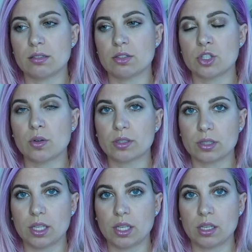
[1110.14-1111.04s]

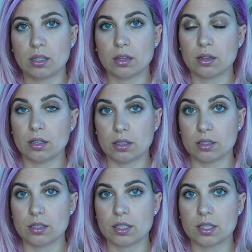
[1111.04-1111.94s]
shortly
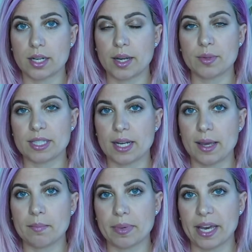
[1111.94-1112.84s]
learned that I was an
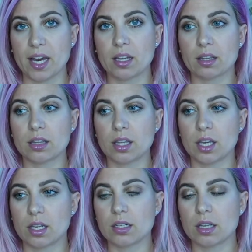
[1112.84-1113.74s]
empath.
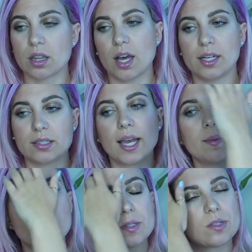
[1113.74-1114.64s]
And a lot of
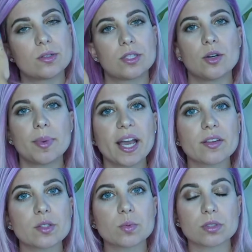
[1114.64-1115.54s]
times what
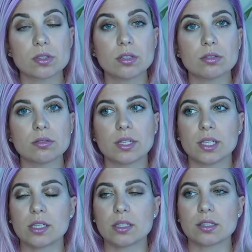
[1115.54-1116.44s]
sociopaths will do
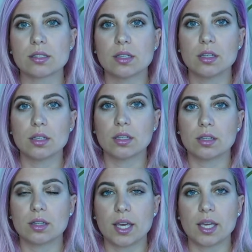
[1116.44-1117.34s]
is
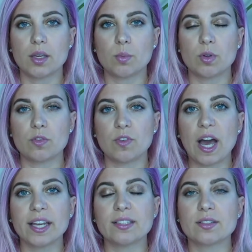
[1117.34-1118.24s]
they will
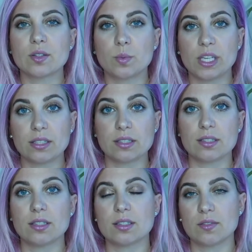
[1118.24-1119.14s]
find the
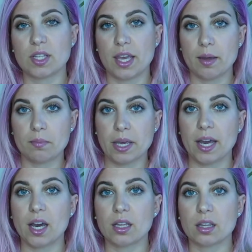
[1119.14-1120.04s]
weaknesses of the
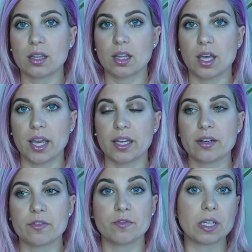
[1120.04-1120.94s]
empath
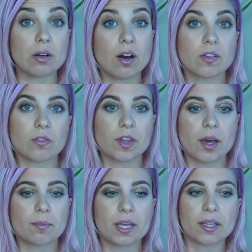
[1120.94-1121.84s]
and feed off of
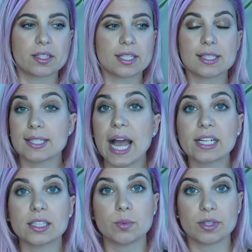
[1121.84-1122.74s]
them. And that's
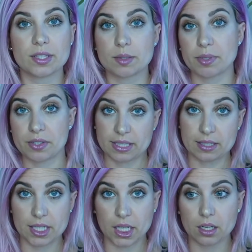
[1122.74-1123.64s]
exactly what this
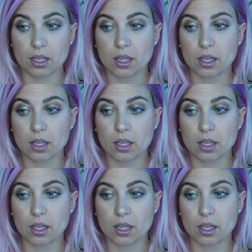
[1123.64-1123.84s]
person did.